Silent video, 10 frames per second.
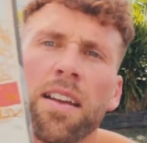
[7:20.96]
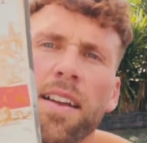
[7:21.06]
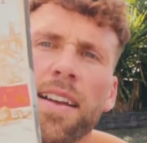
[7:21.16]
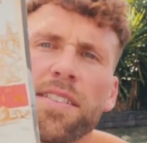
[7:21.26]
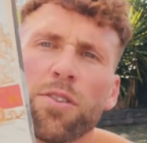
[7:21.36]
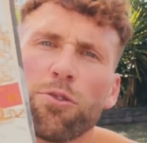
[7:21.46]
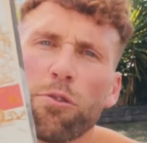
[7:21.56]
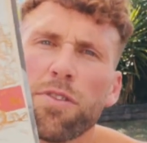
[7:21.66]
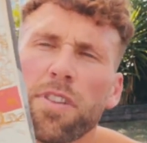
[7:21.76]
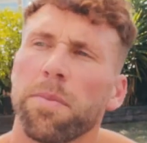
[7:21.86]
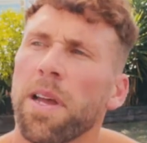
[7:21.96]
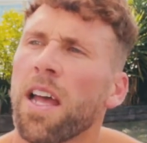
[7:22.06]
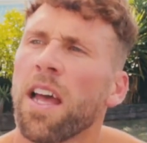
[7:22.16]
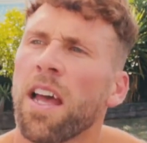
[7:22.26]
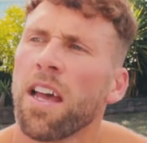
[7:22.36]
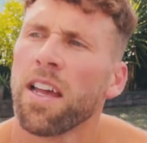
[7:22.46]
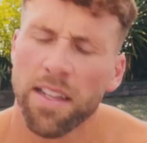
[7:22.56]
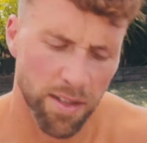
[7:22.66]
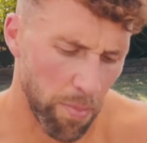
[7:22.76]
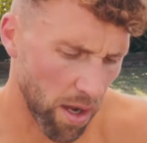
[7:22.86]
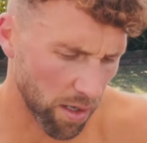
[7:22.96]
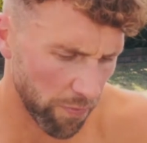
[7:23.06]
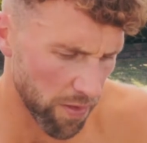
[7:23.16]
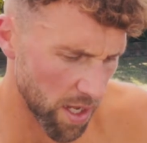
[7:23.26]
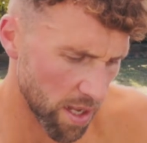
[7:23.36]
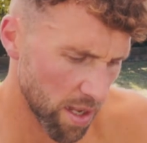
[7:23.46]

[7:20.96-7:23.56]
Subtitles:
Okay, so Jerusalem, biography,